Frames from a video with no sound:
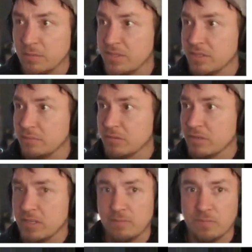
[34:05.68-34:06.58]
Are we doing
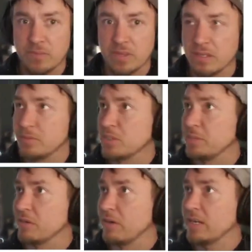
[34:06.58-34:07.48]
alright? We
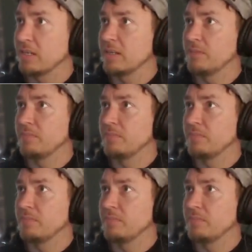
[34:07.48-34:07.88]
should be alright.